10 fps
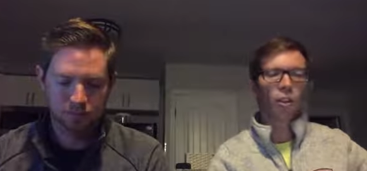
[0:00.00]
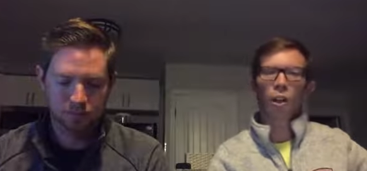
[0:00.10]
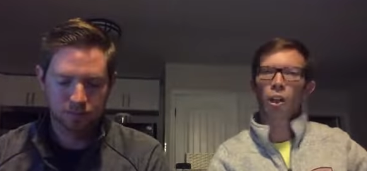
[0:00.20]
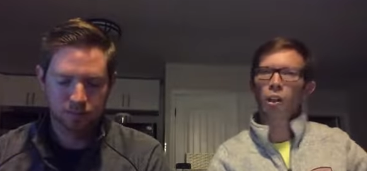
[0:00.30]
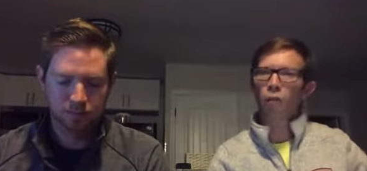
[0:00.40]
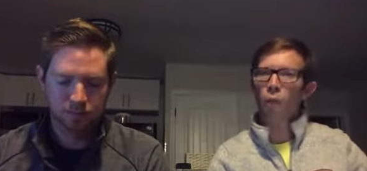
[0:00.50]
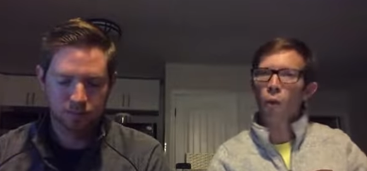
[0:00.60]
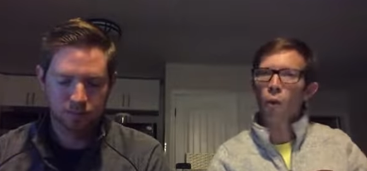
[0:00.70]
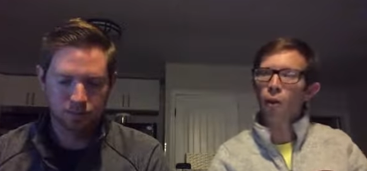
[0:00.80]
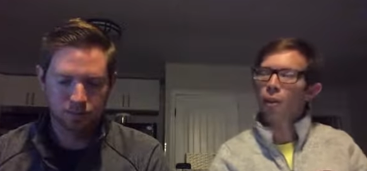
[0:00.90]
Speaker 1: Dutch
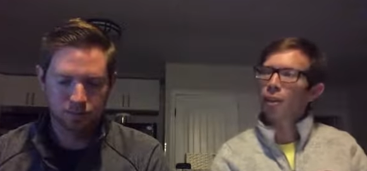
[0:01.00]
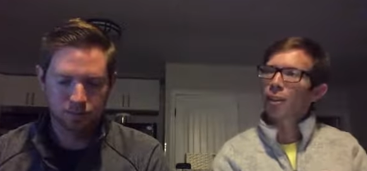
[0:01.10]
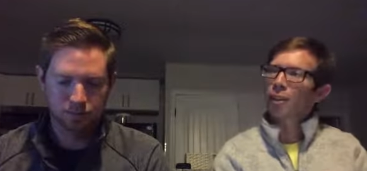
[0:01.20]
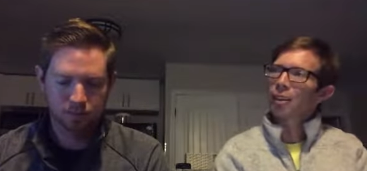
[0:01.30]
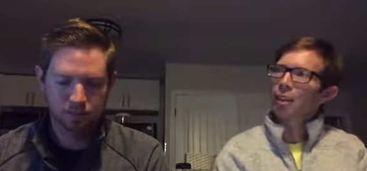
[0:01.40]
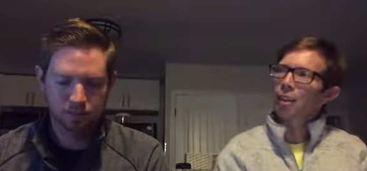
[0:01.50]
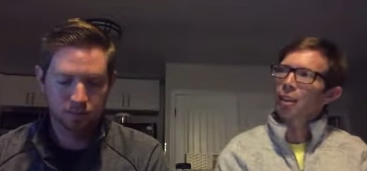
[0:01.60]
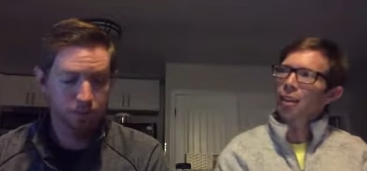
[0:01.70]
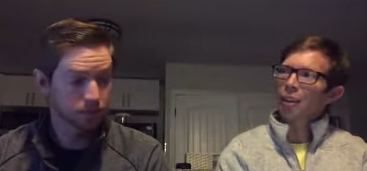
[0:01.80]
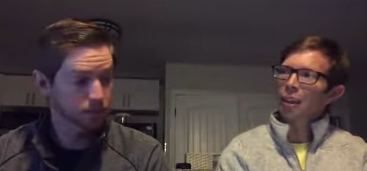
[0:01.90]
Fork
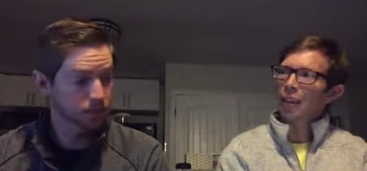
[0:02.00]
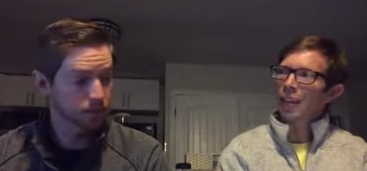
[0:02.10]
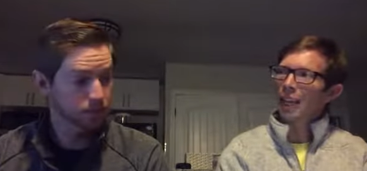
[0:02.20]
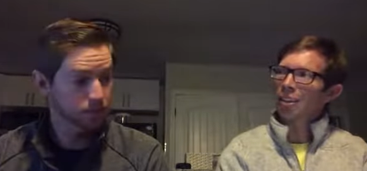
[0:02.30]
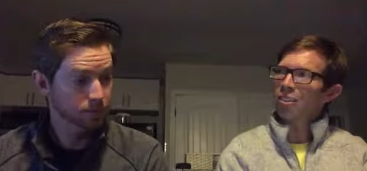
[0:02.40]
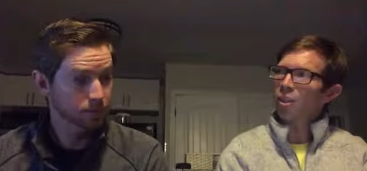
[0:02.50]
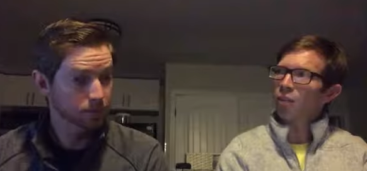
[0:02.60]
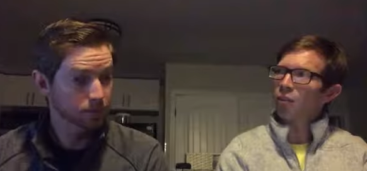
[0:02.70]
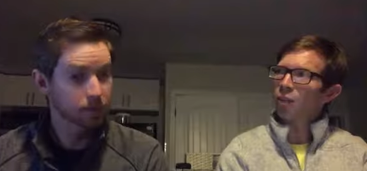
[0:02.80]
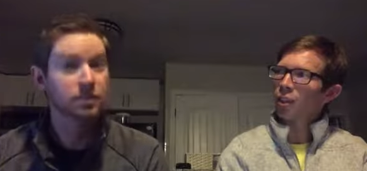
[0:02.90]
let the gas
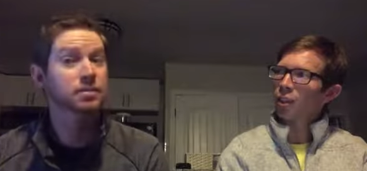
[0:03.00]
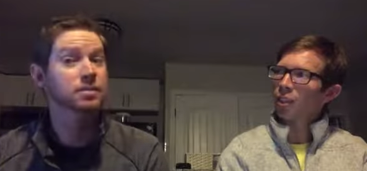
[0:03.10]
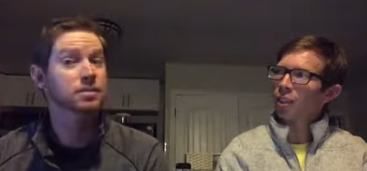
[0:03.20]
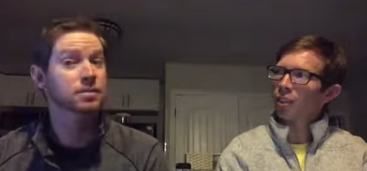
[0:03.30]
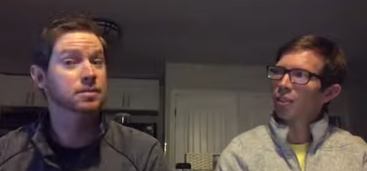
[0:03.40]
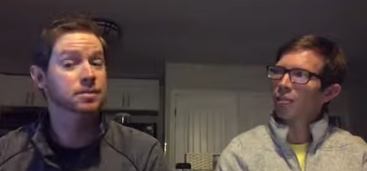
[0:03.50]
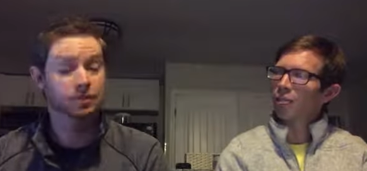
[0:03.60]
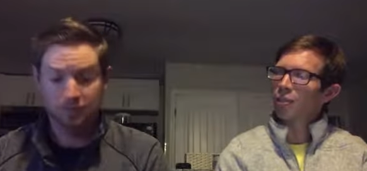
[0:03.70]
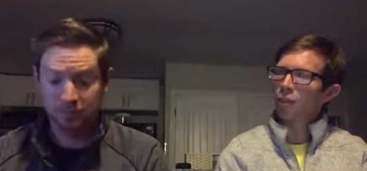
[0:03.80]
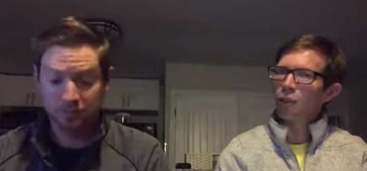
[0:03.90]
off, uh, let the
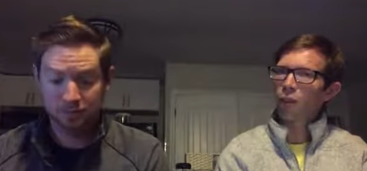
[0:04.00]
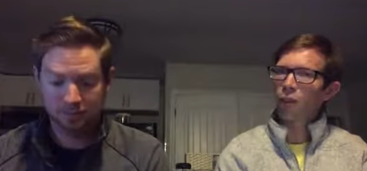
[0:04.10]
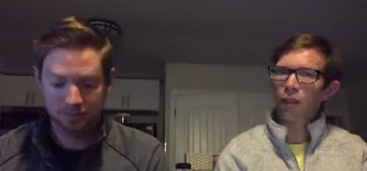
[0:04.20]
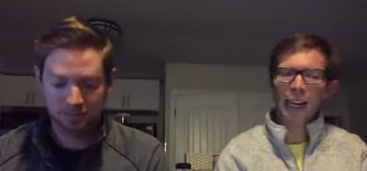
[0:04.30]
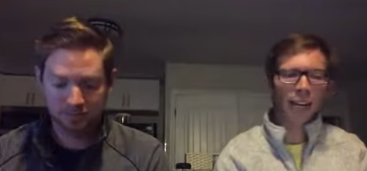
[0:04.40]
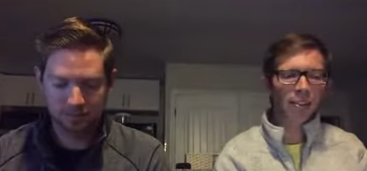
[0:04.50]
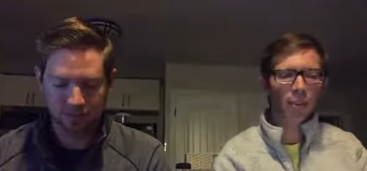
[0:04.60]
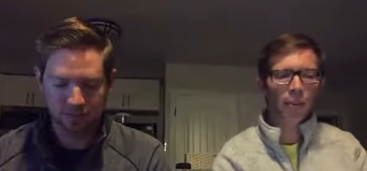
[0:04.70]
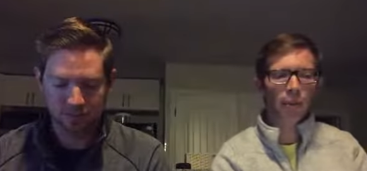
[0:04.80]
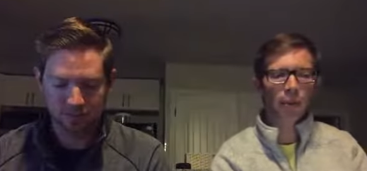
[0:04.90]
foot off the gas a
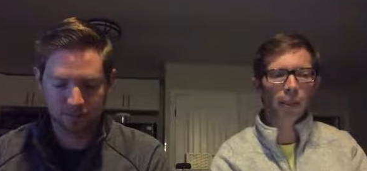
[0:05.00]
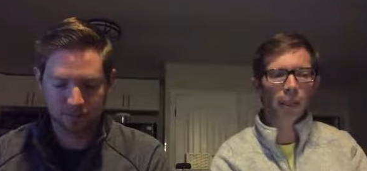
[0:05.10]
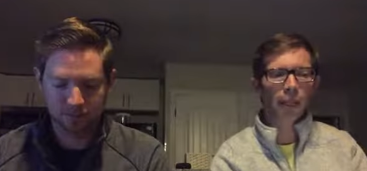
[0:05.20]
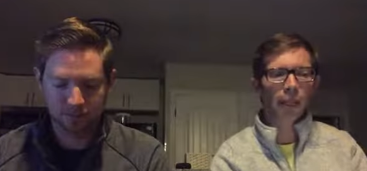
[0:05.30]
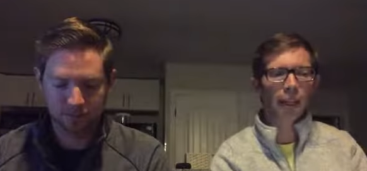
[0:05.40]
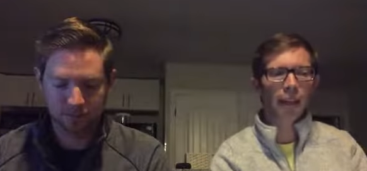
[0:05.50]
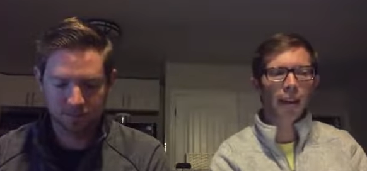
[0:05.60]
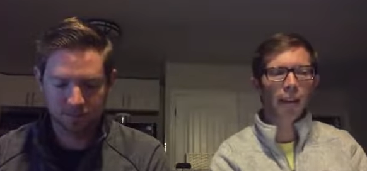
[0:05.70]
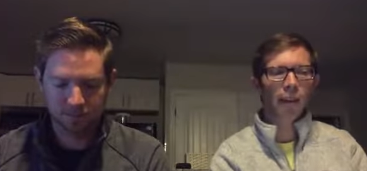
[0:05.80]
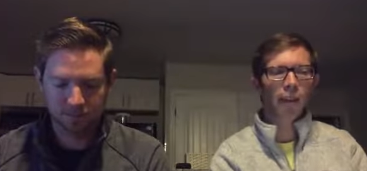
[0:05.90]
little bit maybe tonight.
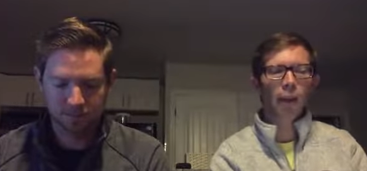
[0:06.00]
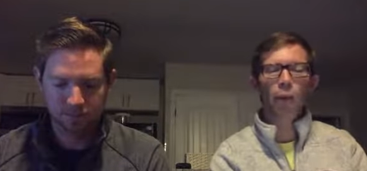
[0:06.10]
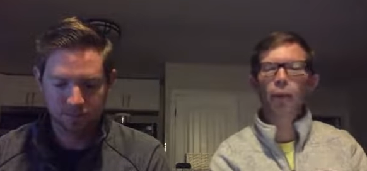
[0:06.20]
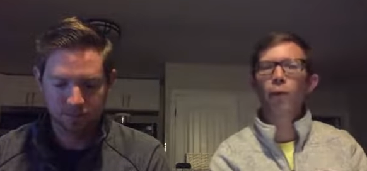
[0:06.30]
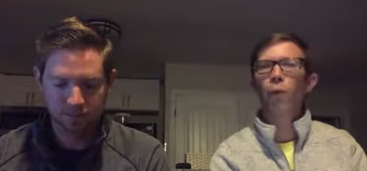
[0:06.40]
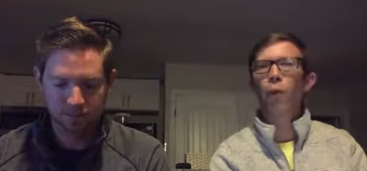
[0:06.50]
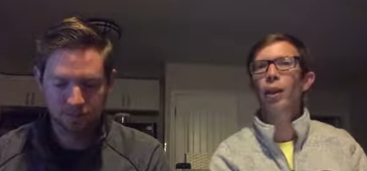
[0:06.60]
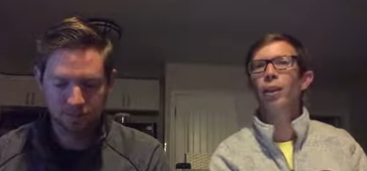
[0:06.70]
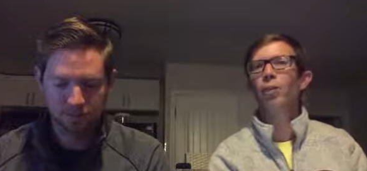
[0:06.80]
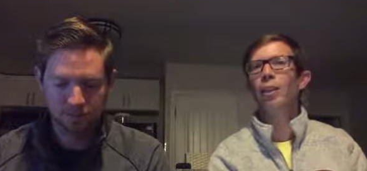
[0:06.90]
They win
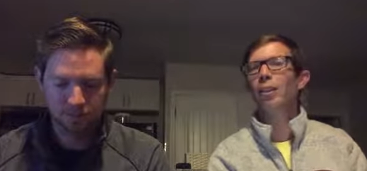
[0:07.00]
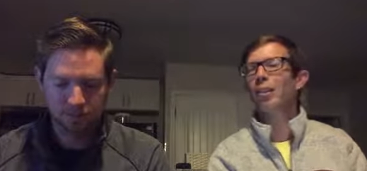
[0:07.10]
43 to